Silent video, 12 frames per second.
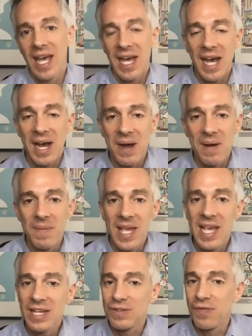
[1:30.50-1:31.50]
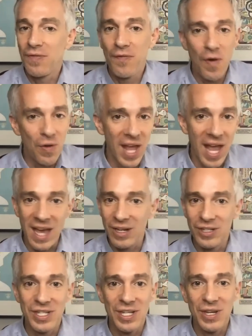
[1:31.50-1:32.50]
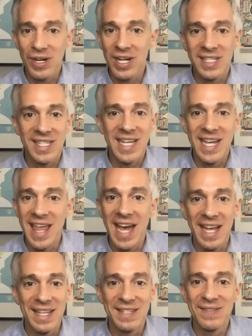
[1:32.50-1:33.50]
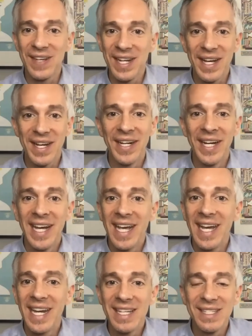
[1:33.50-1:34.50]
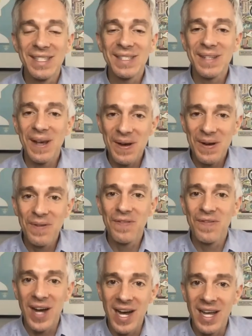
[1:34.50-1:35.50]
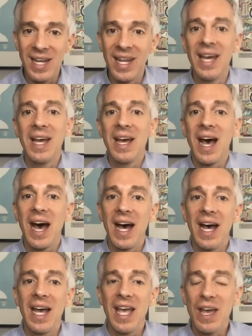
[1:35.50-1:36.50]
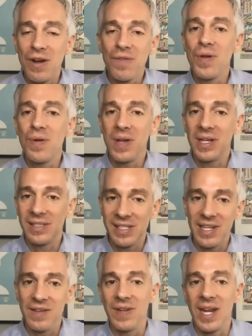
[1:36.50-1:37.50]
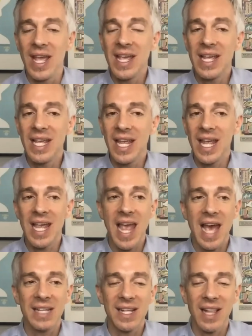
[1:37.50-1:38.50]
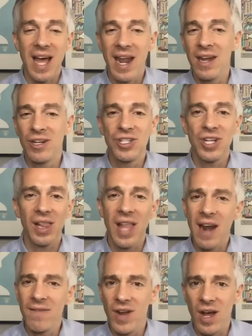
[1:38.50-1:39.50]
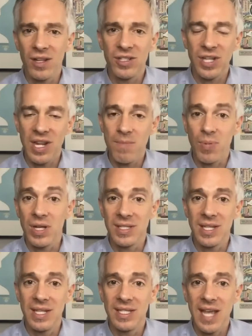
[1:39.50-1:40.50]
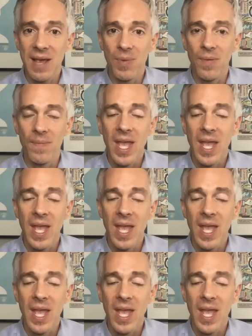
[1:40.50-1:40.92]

Um, he is full of energy. You're going to see that in this video. It is so fun uh, interviewing Steven. He, he has a lot of energy, a lot of knowledge that he brings to the table.